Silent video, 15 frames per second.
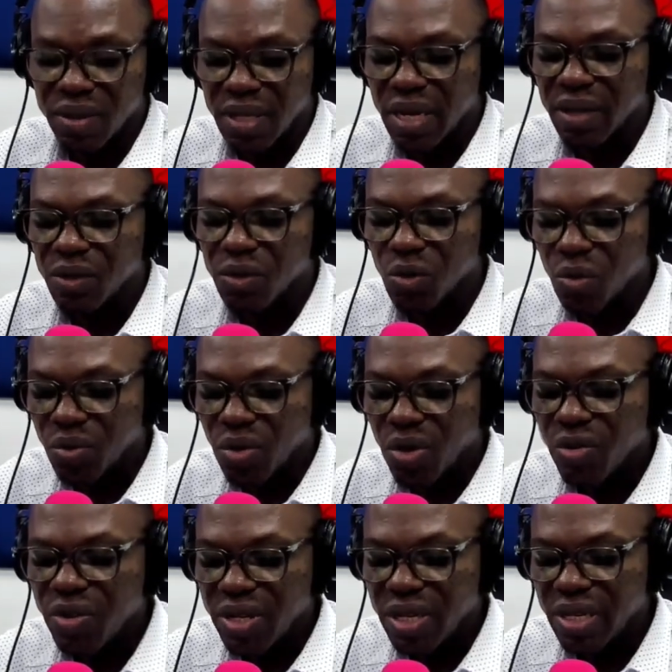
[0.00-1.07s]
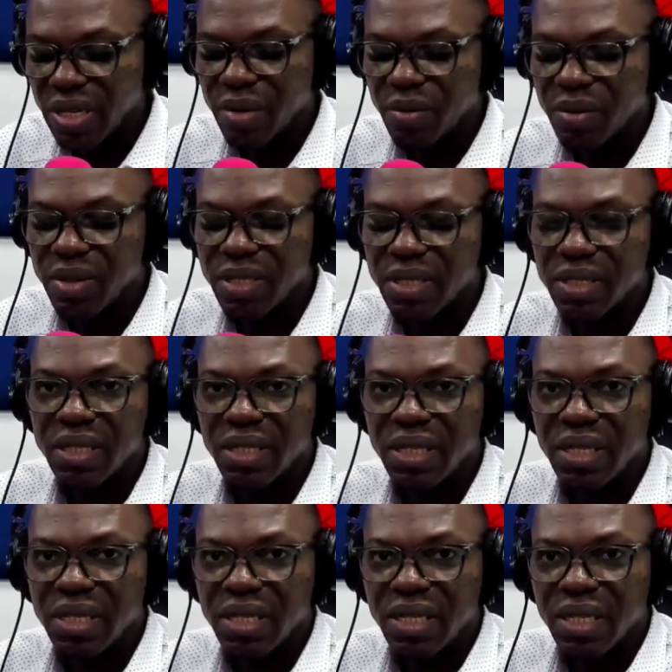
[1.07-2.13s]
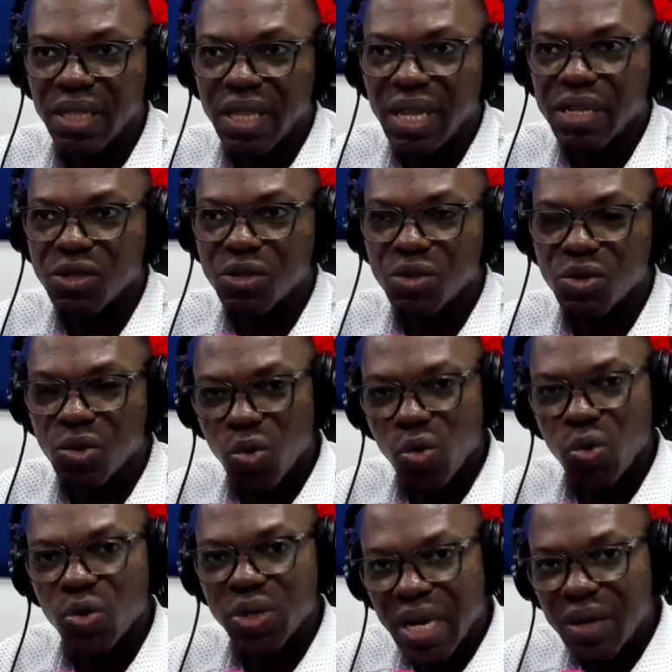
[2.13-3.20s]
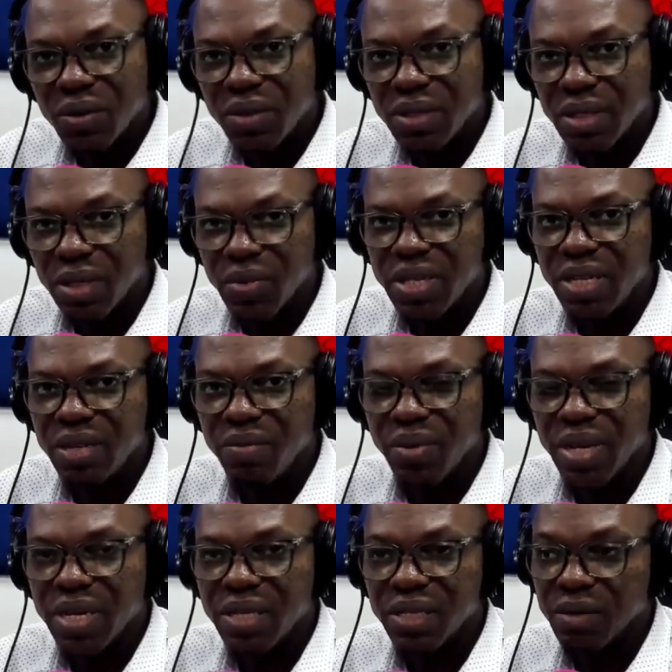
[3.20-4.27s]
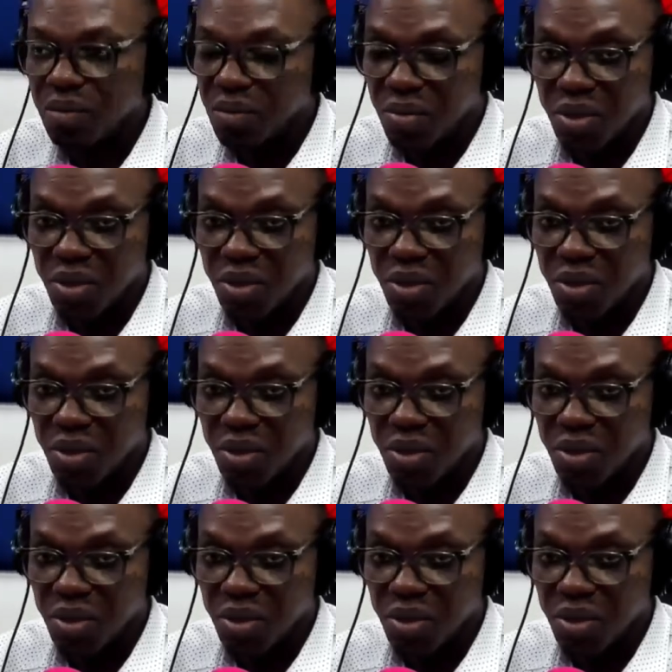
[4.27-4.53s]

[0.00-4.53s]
Yeah. So poor reading habits that slow down the reading pace,